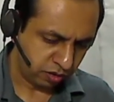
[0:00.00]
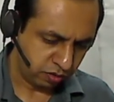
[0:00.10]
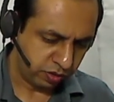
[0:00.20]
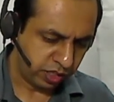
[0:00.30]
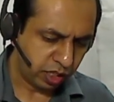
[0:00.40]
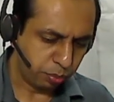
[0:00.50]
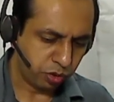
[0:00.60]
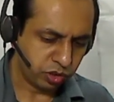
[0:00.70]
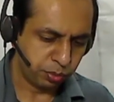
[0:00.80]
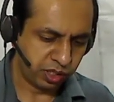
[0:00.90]
we get
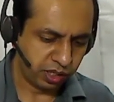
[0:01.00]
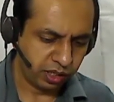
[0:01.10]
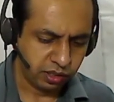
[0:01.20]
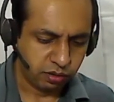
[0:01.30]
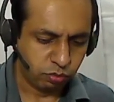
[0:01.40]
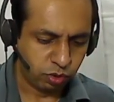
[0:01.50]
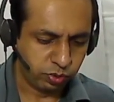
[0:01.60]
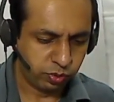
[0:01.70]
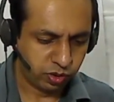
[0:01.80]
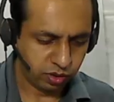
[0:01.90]
approximately what we
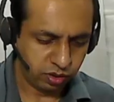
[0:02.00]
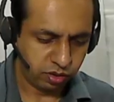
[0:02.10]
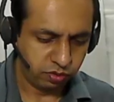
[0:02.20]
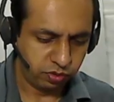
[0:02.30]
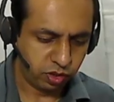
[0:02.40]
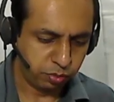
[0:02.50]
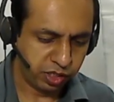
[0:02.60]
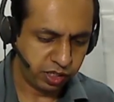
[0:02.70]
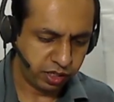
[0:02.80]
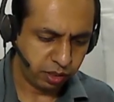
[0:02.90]
want. V naught by
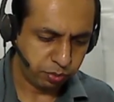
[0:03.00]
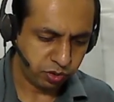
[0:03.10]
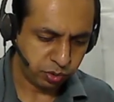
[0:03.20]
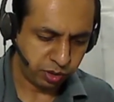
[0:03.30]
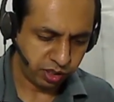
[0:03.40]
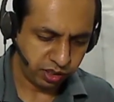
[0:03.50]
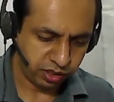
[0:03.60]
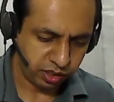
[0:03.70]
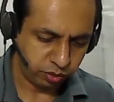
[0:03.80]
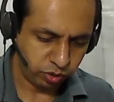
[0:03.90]
I approximately
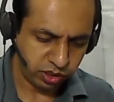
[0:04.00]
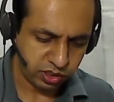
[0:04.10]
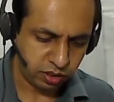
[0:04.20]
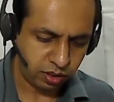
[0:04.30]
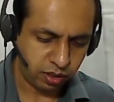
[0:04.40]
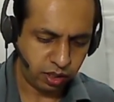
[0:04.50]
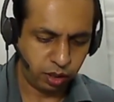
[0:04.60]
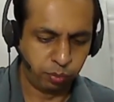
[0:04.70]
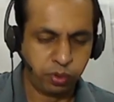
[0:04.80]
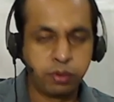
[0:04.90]
equals
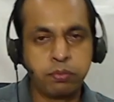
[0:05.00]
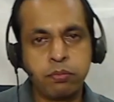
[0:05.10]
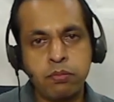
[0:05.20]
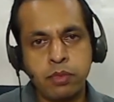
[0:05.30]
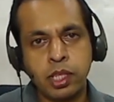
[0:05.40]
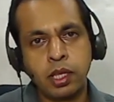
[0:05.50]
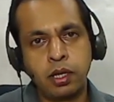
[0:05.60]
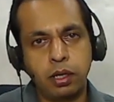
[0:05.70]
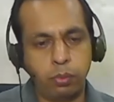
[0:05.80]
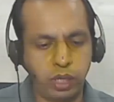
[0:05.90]
Rm.
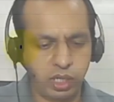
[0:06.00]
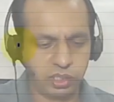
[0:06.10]
Whereas